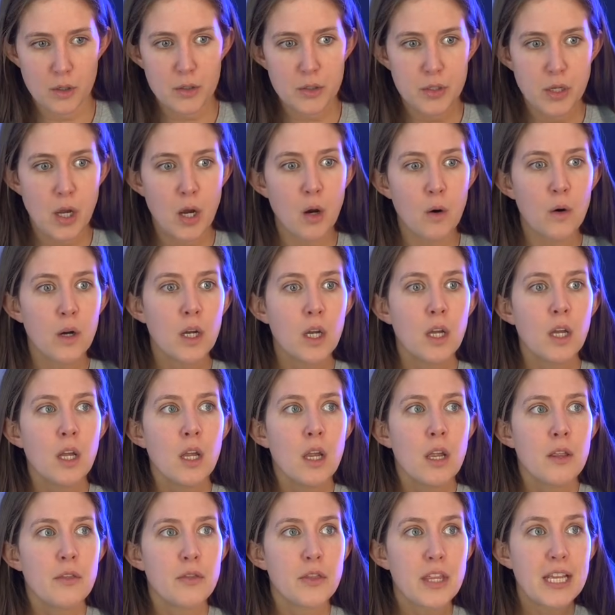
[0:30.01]
So
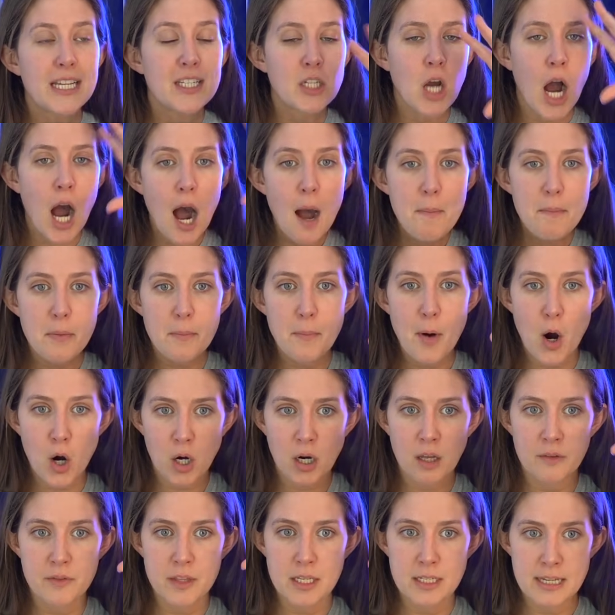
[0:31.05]
the top part
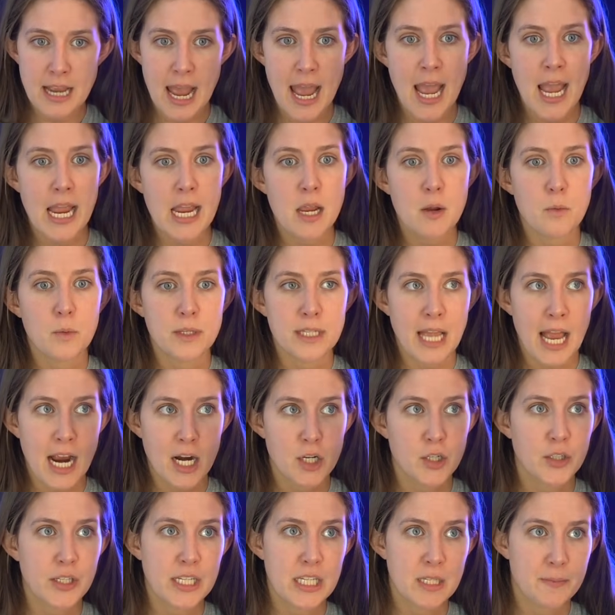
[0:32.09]
of the day was
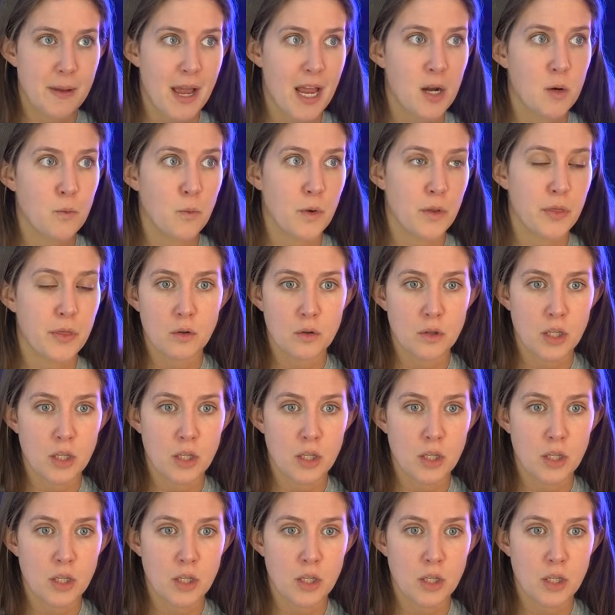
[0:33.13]
actually spent with